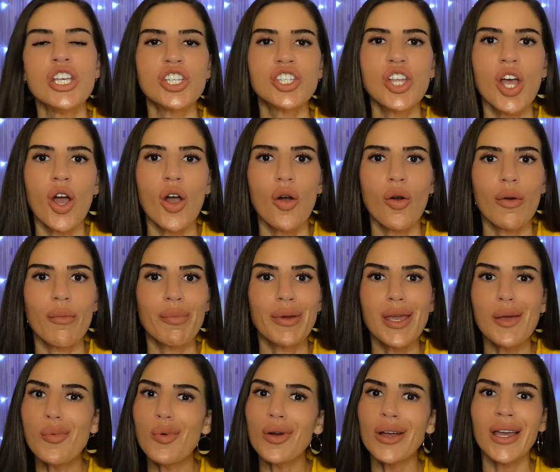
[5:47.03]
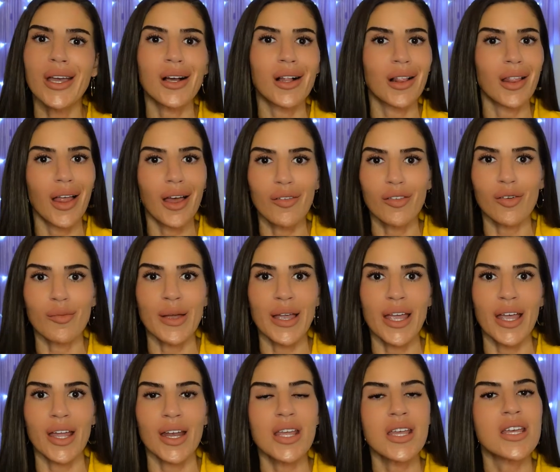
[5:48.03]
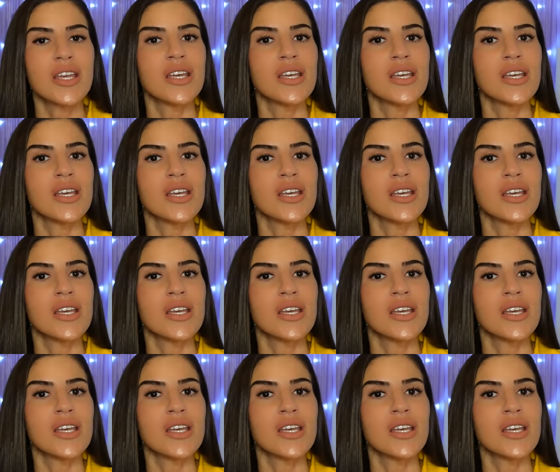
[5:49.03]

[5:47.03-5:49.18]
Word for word: So people get clever, man.